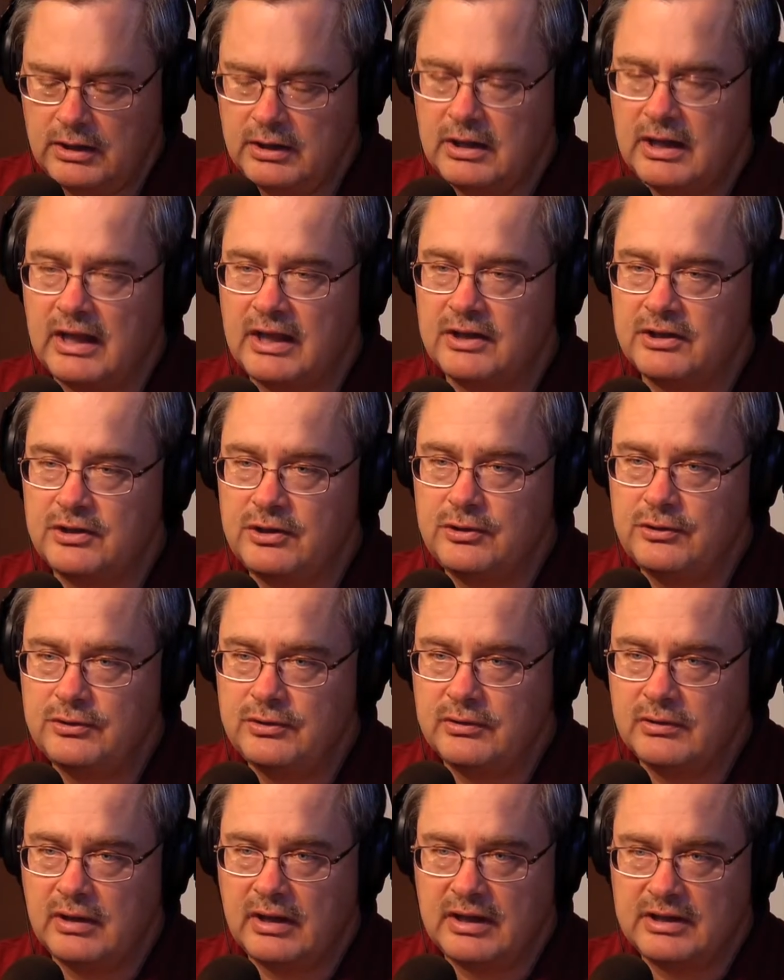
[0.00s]
Now,
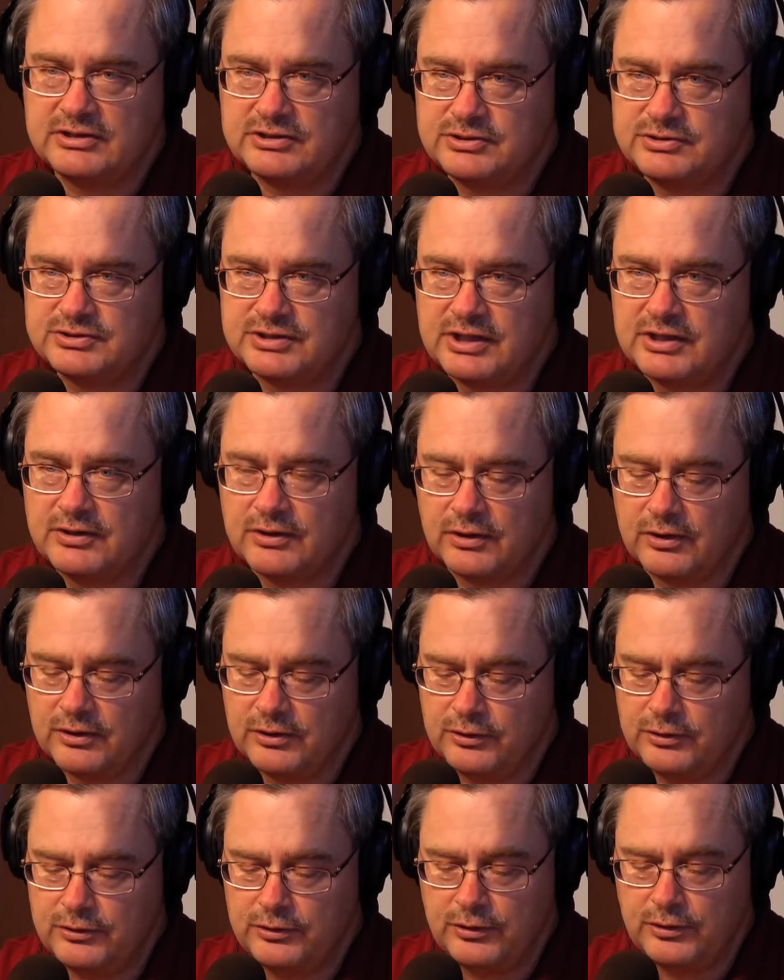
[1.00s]
as you said
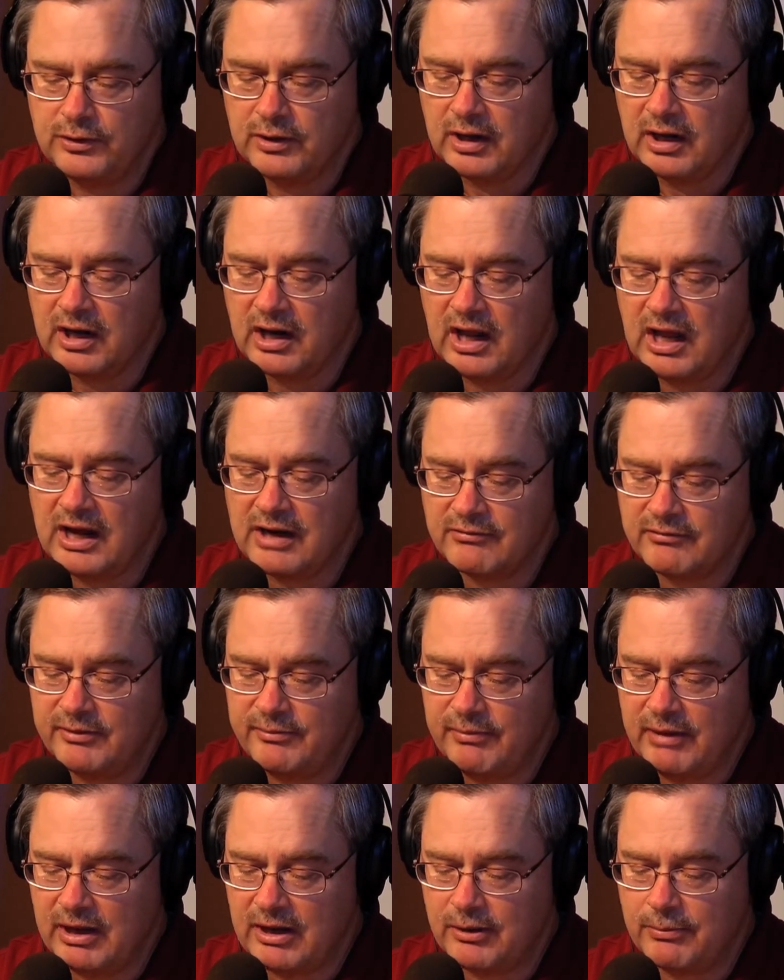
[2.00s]
earlier, you do a lot of
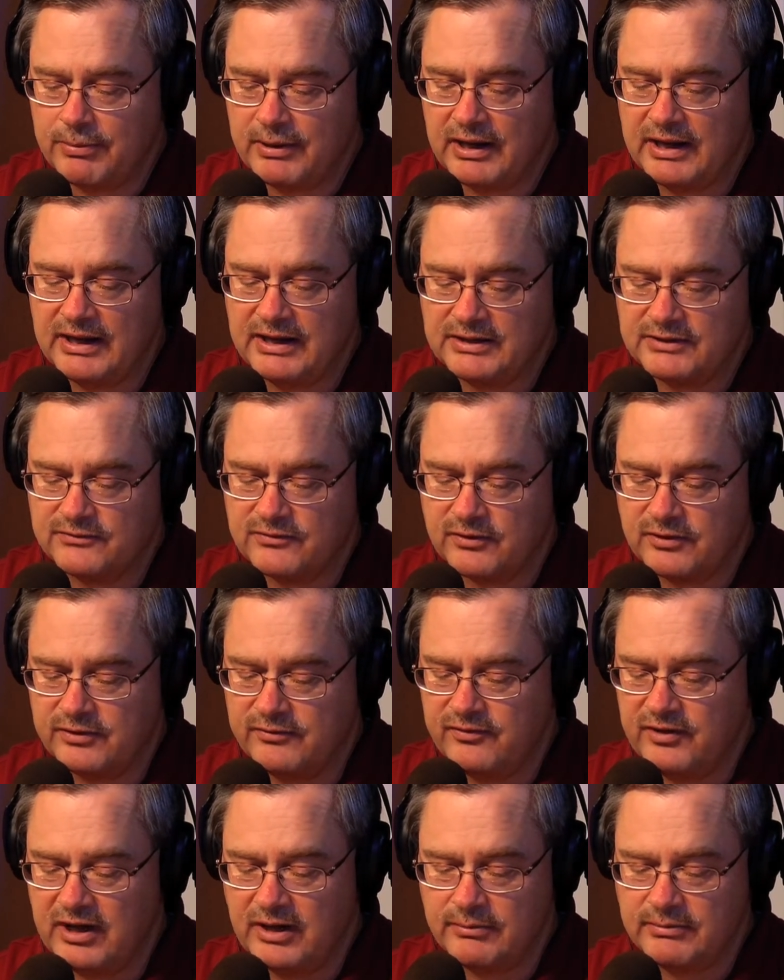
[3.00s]
remodel plans for
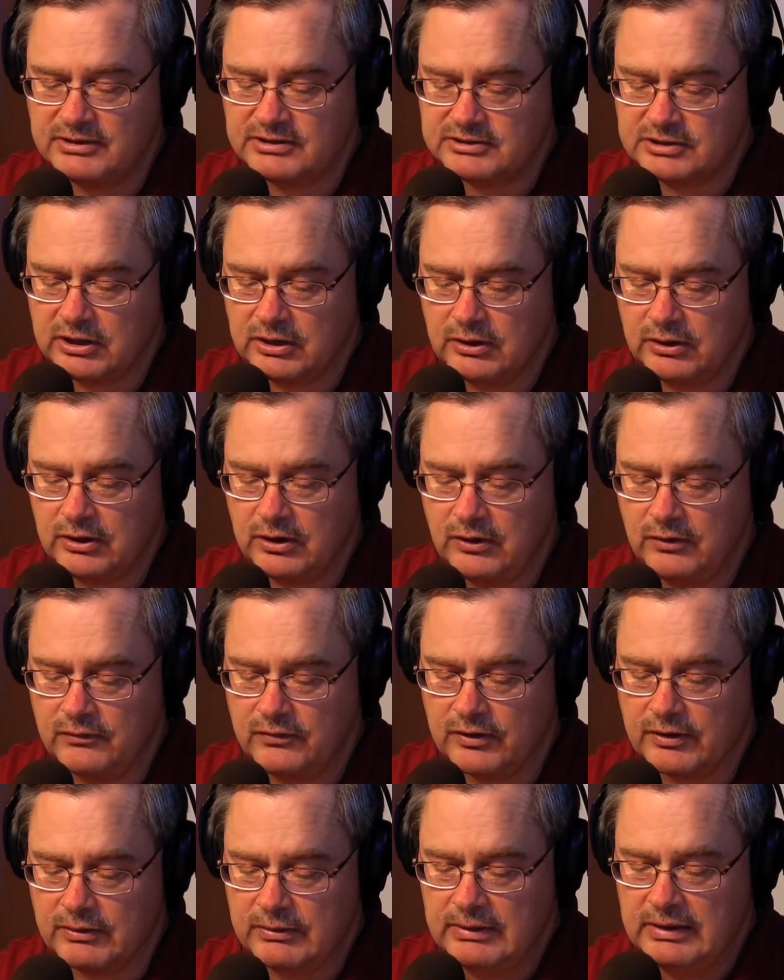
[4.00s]
developments all
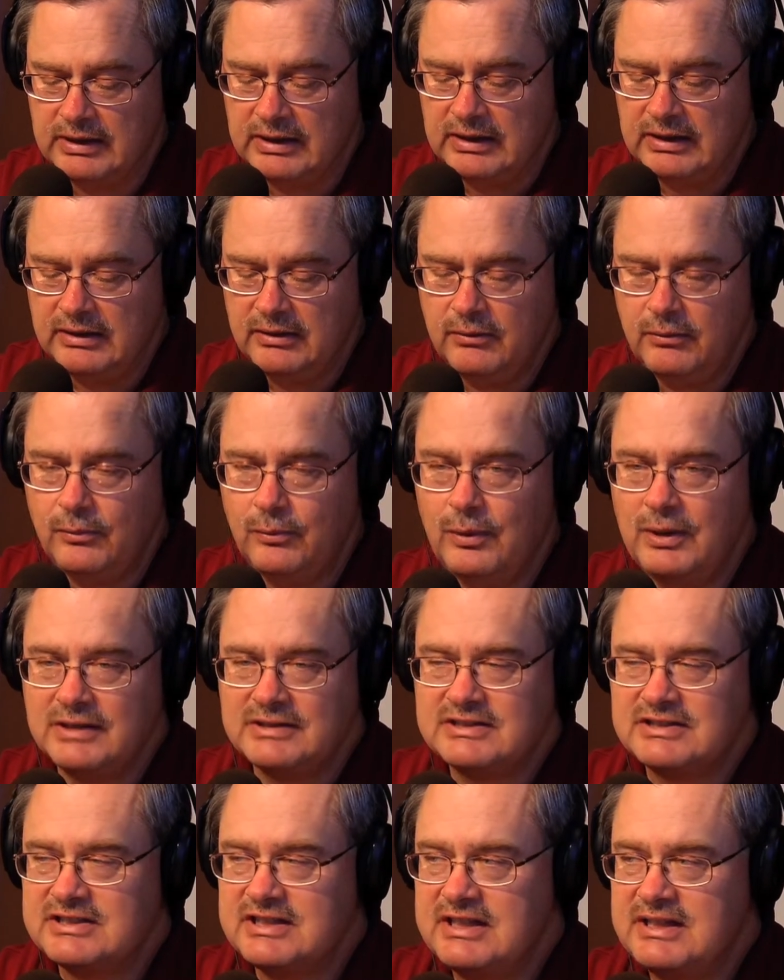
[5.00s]
over.
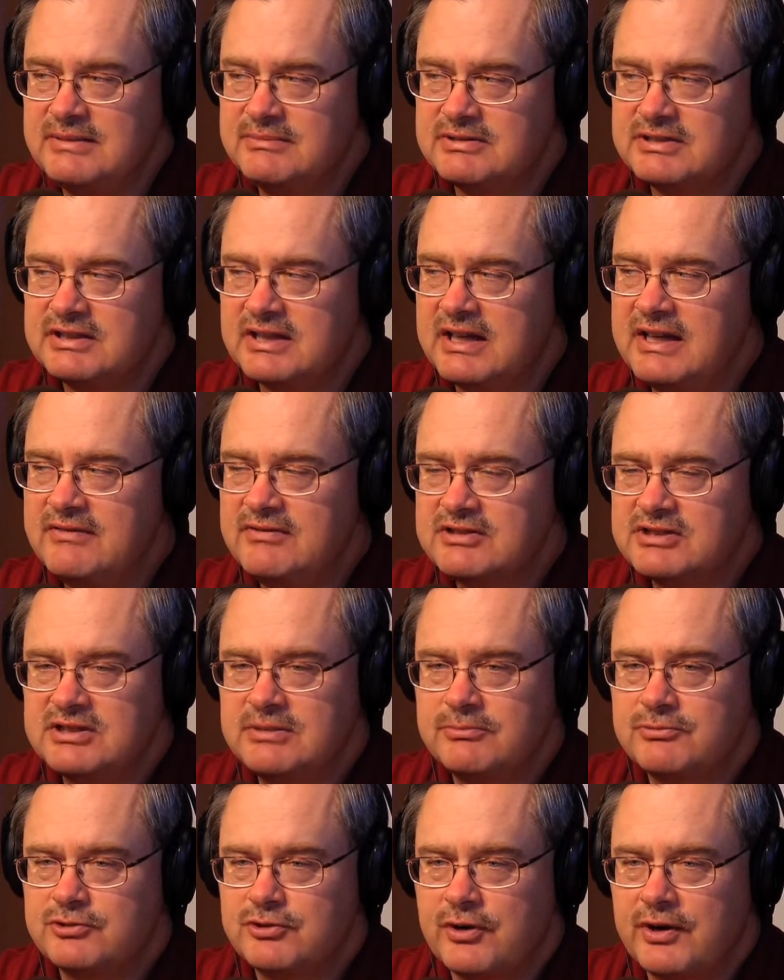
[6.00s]
Give us
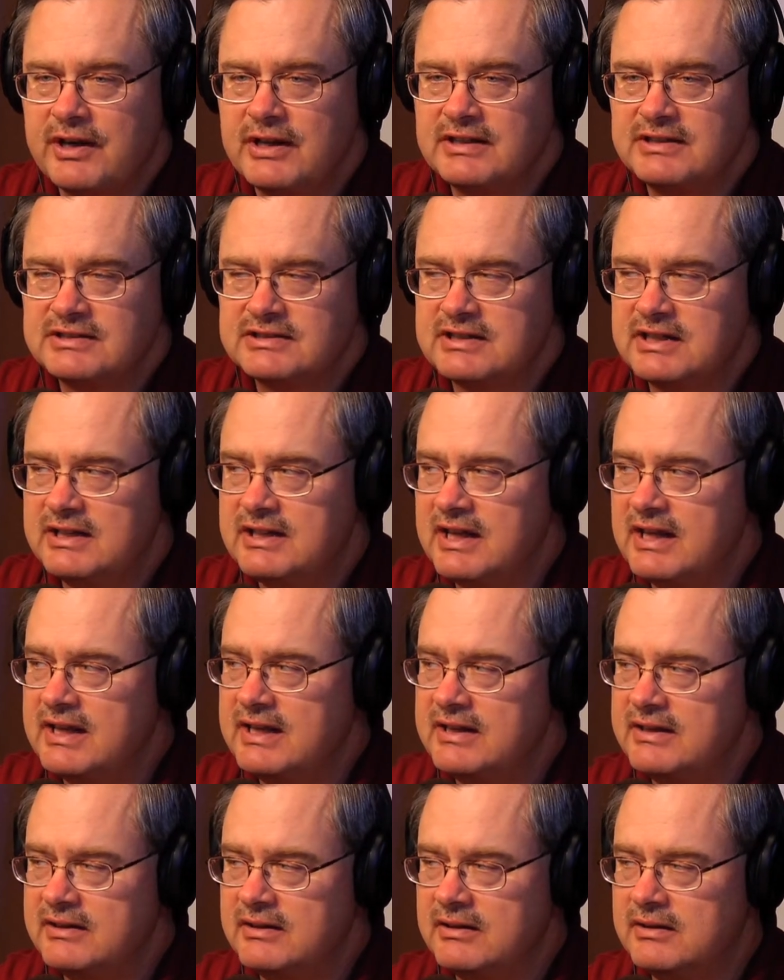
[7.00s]
some trends
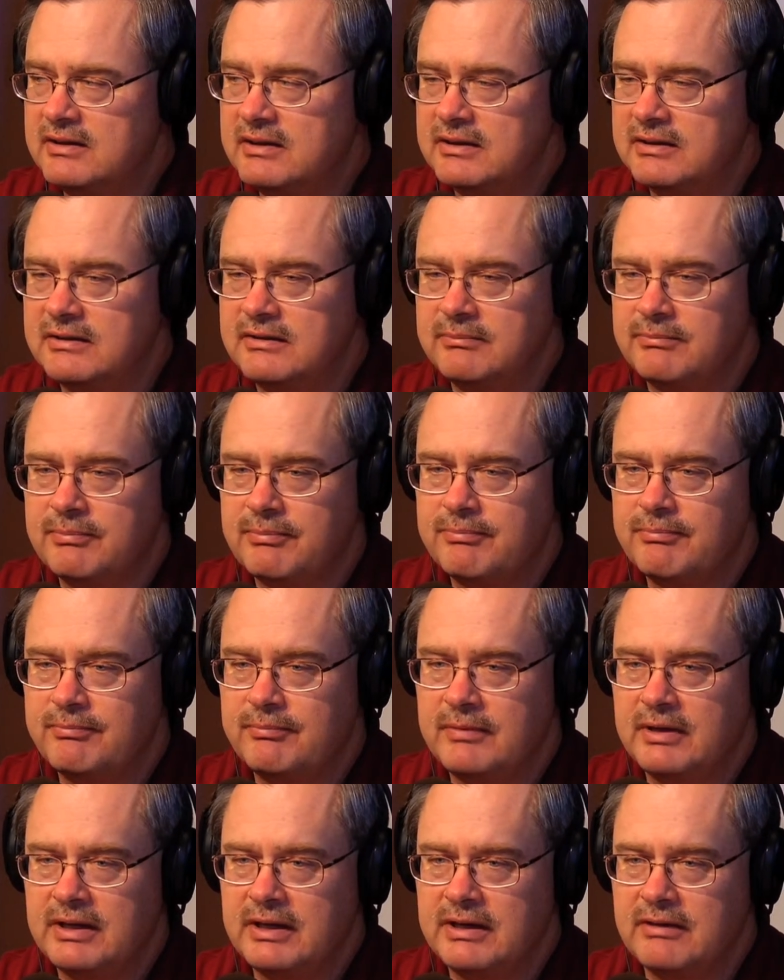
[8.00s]
today in
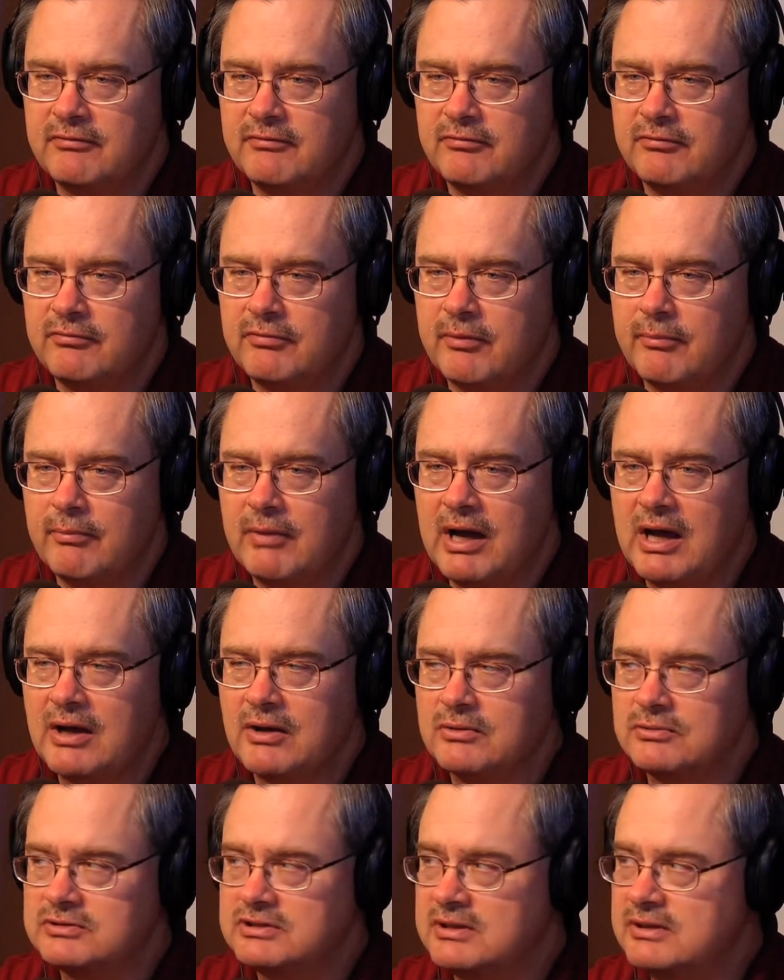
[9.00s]

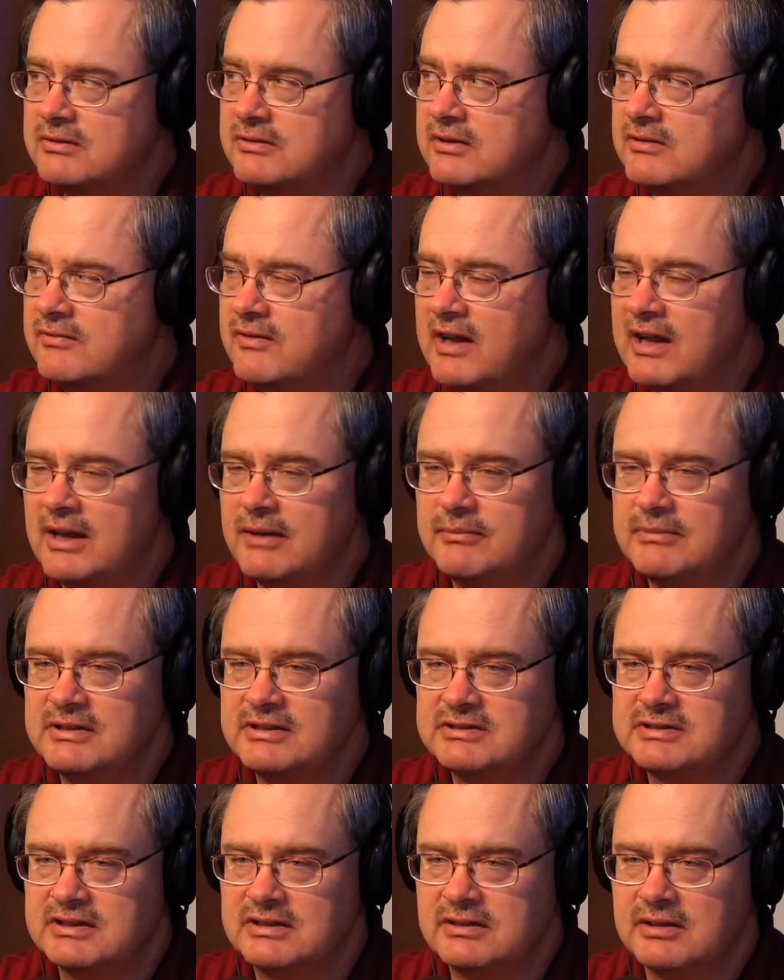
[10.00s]
remodels and
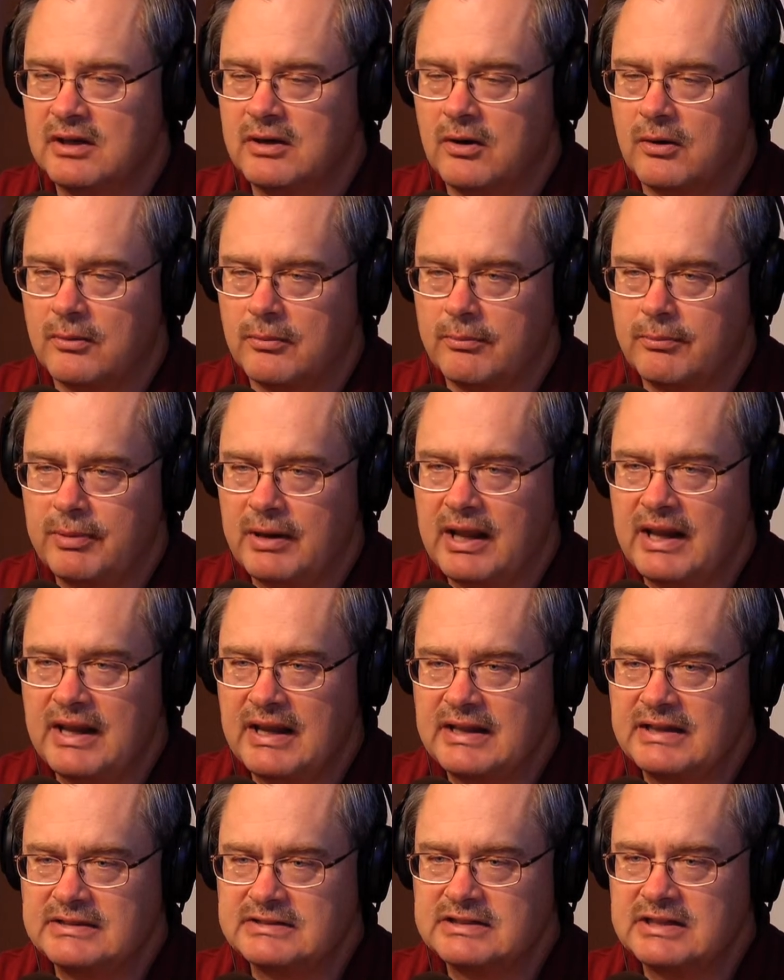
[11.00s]
developments and our
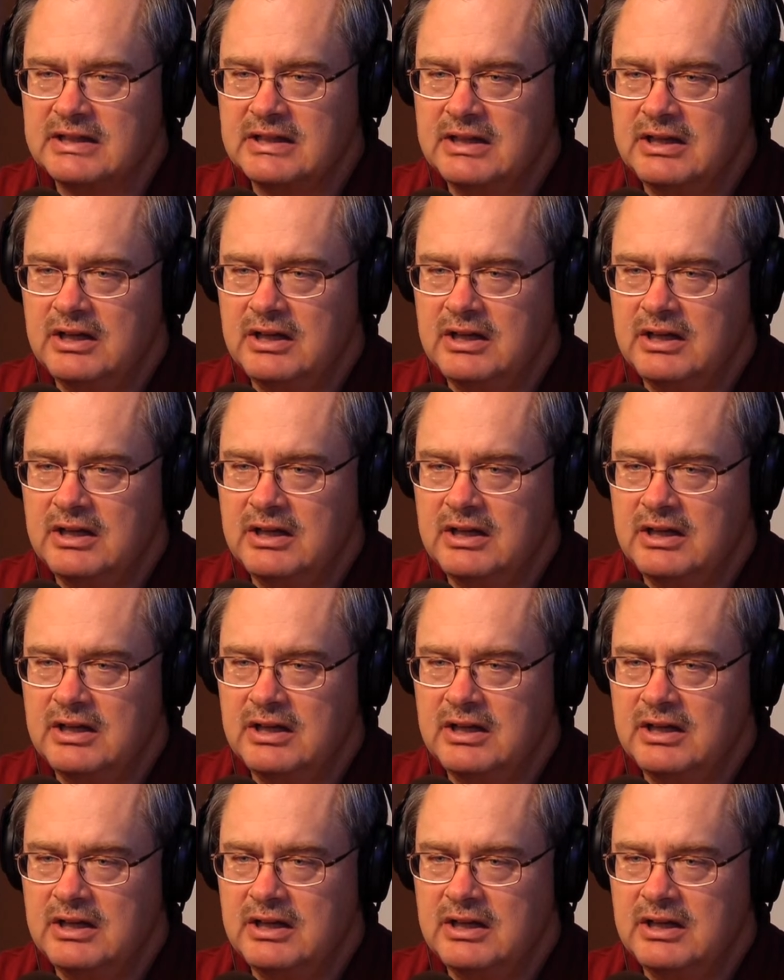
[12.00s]
plans.